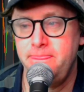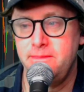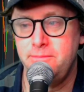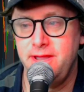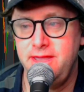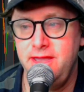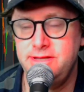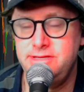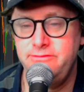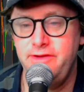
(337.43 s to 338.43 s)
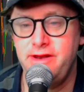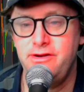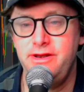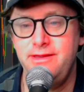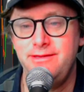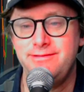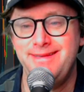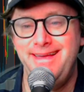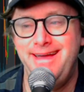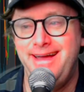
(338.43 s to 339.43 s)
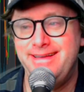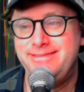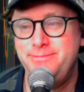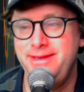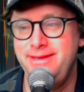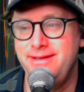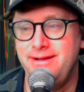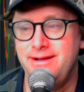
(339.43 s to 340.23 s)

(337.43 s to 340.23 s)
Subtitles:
my cagey veteranness has me